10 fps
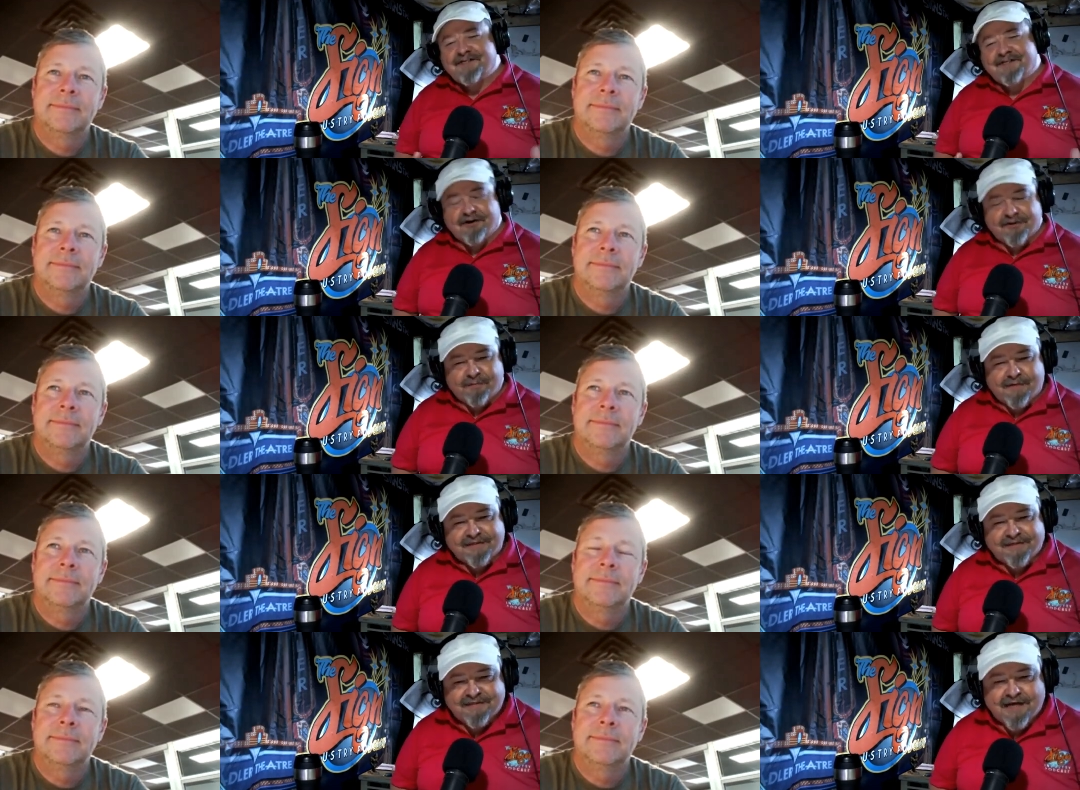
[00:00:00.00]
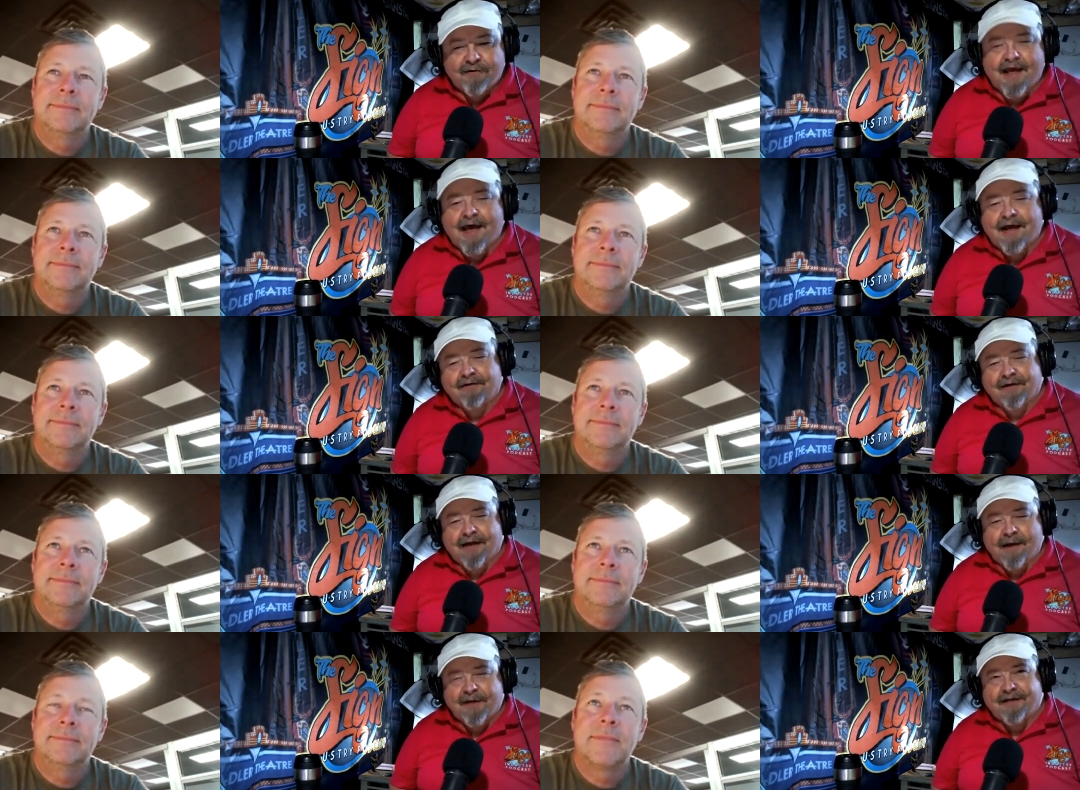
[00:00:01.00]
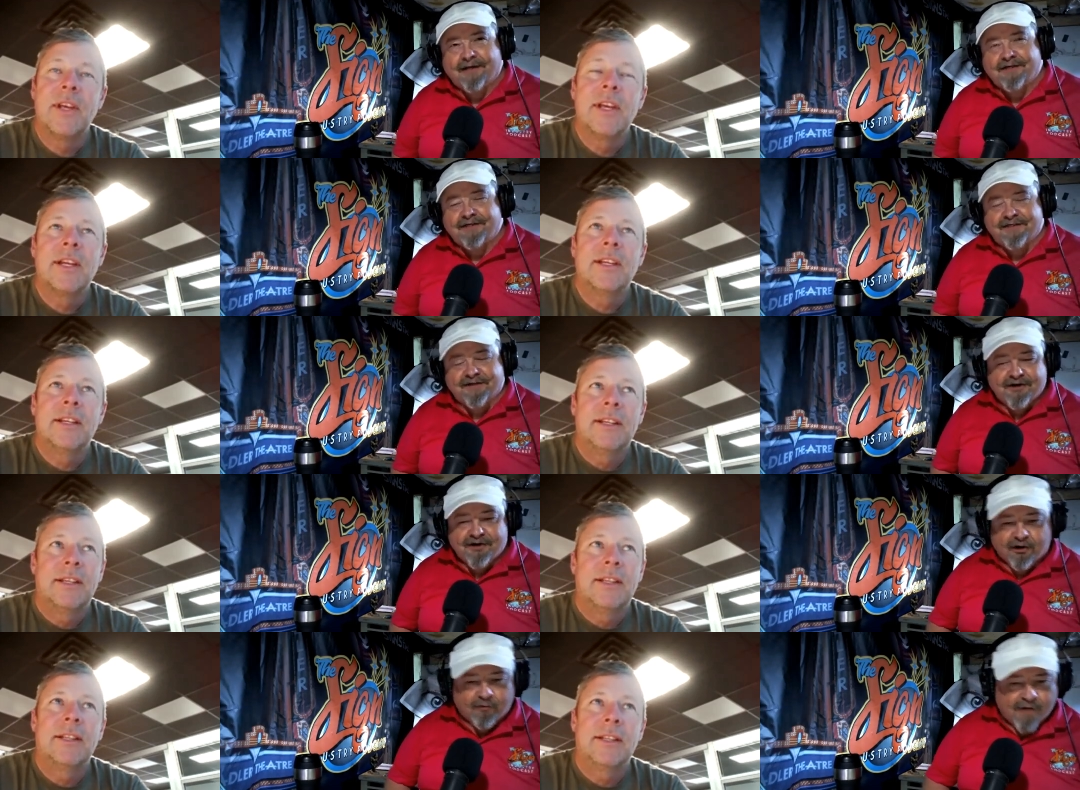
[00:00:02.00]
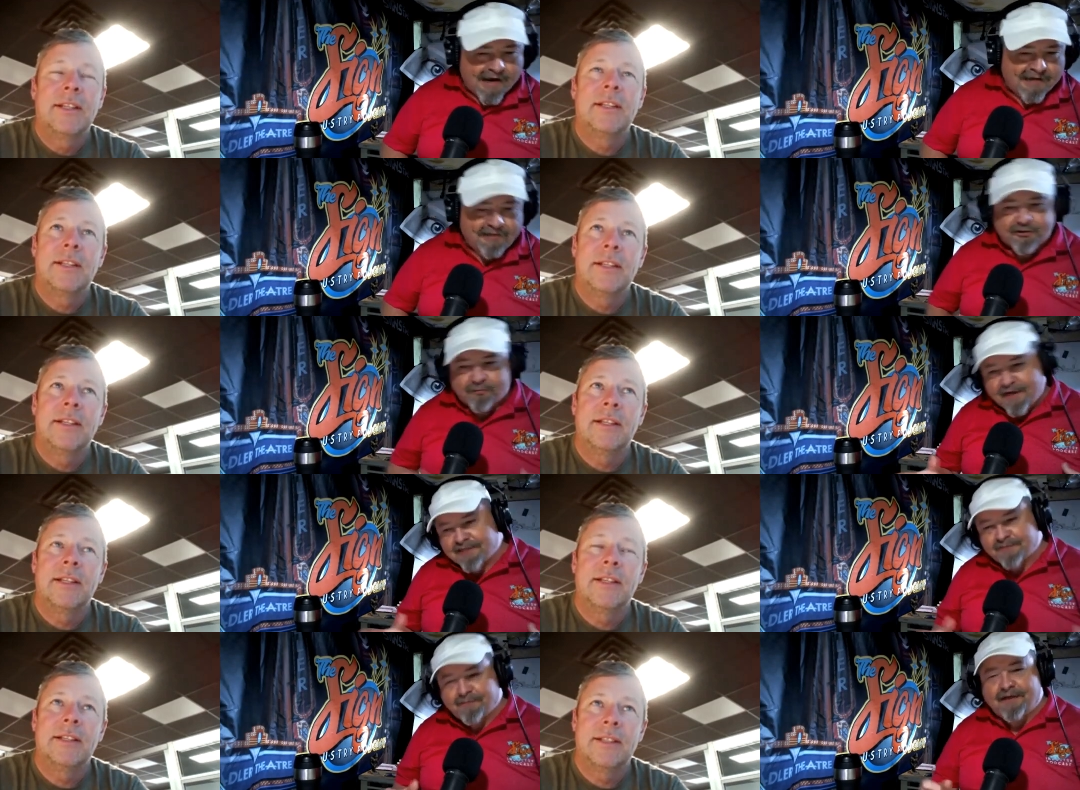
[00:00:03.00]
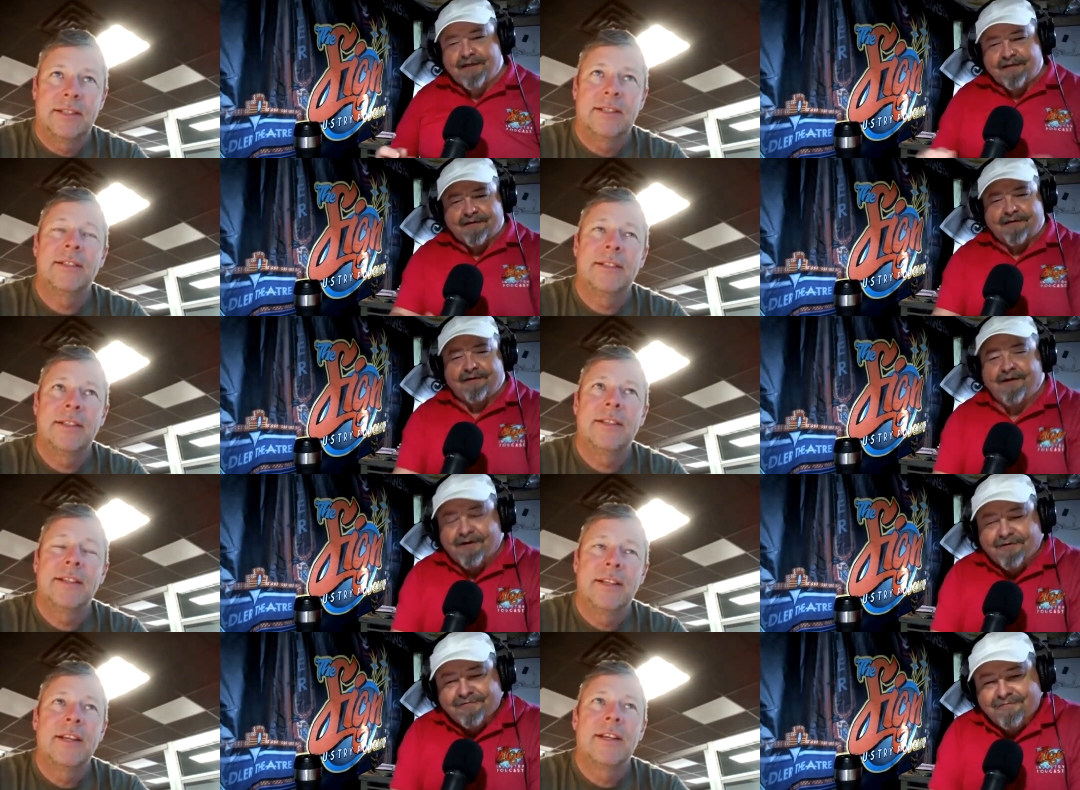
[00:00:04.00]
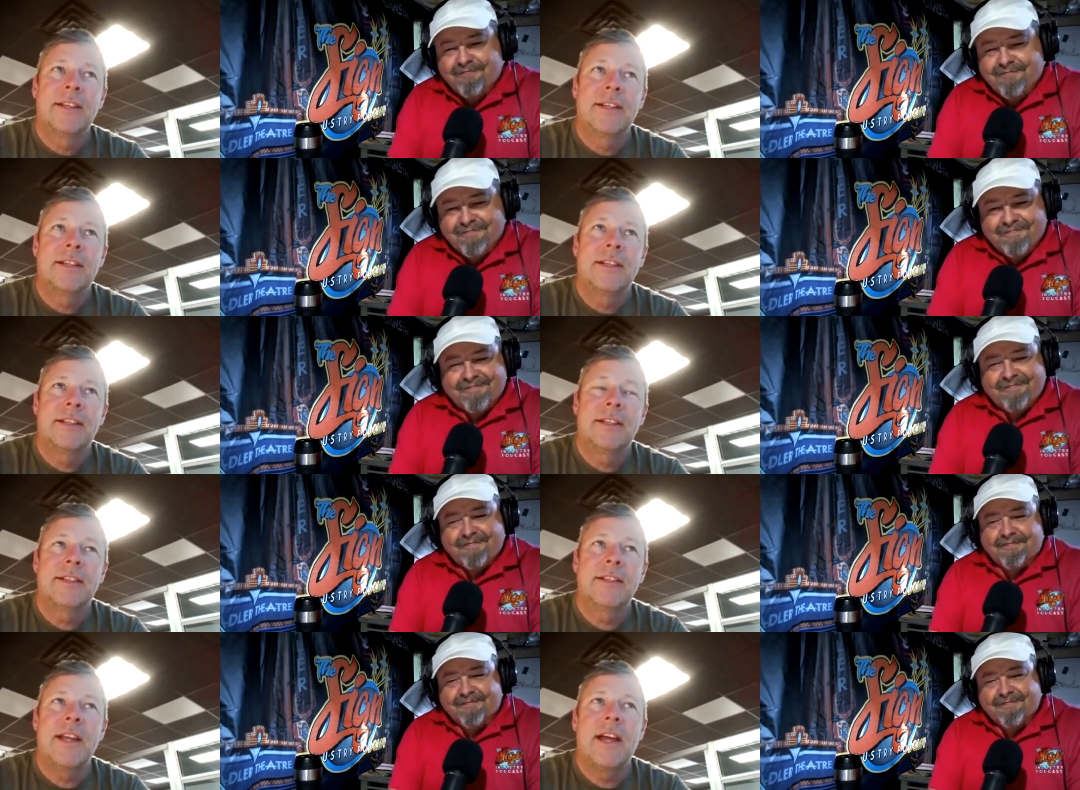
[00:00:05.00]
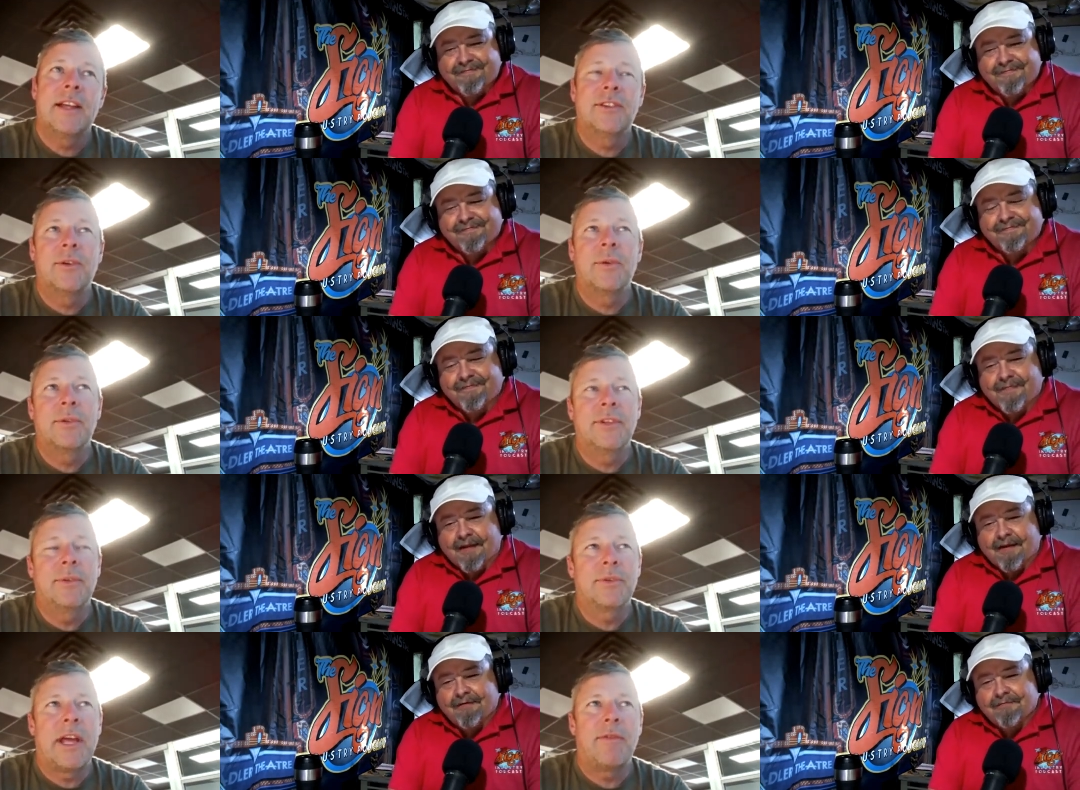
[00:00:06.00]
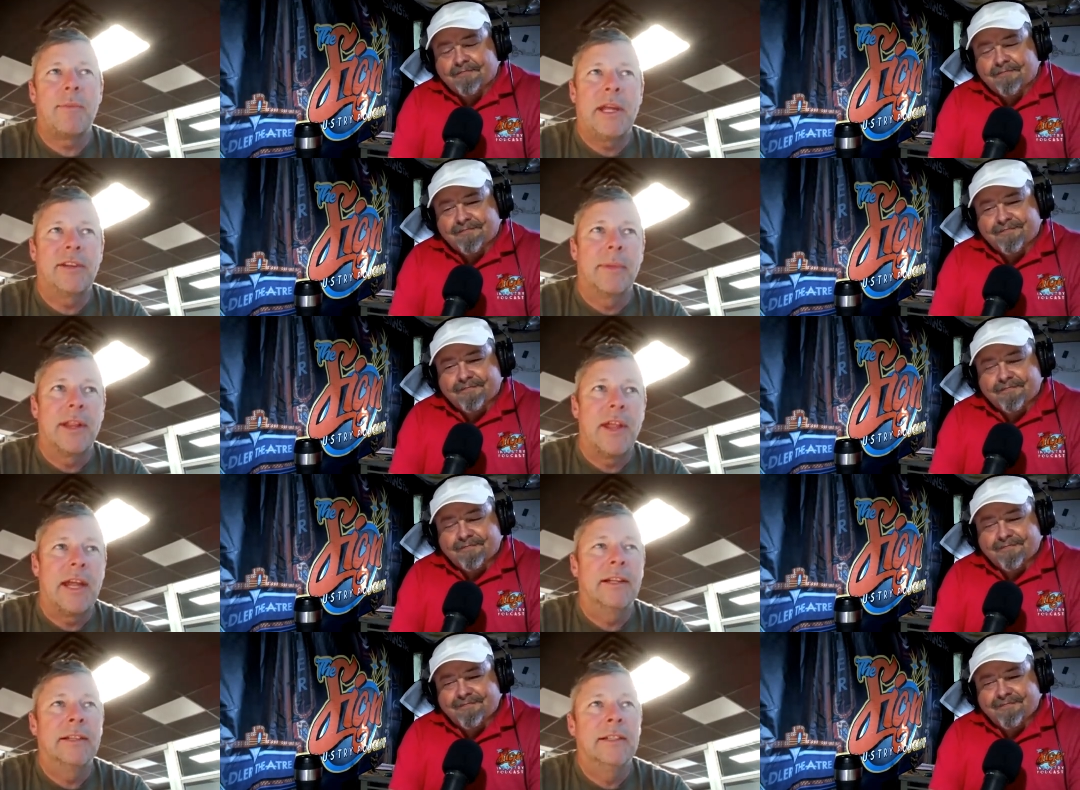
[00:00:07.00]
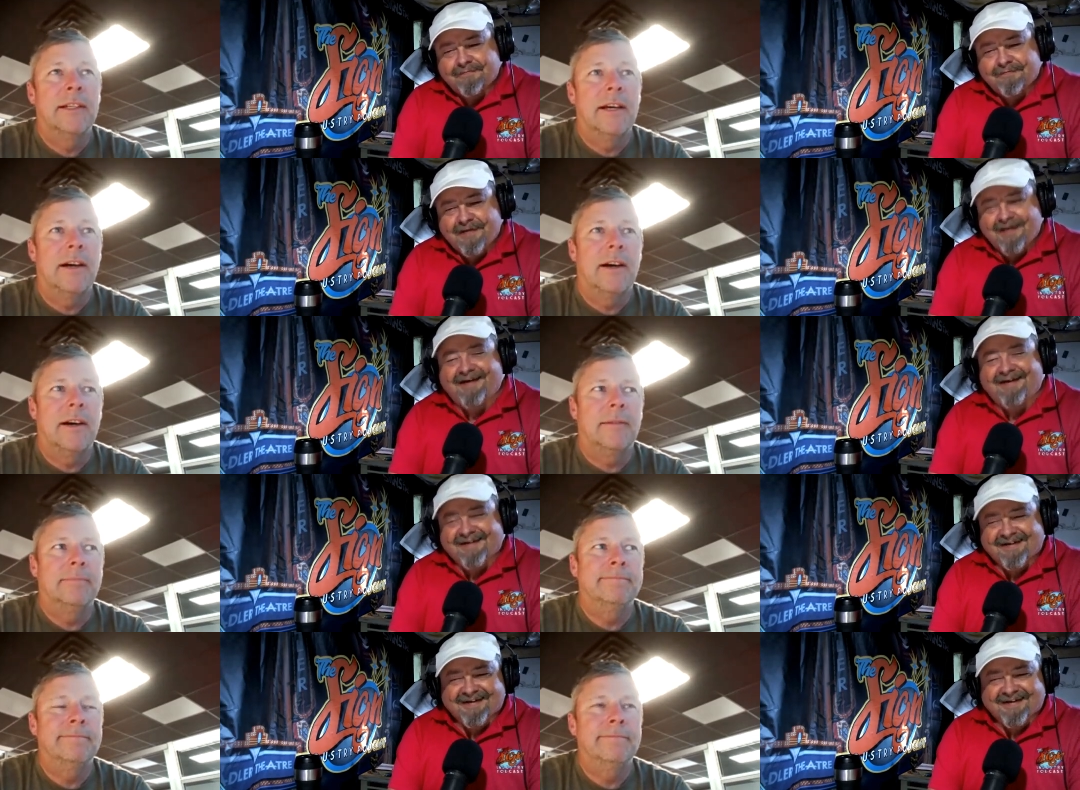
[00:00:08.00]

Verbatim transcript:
Speaker 1: you start the business out at i mean did you start in your garage your basement you know
Speaker 2: yeah so it was it was kind of a basement thing um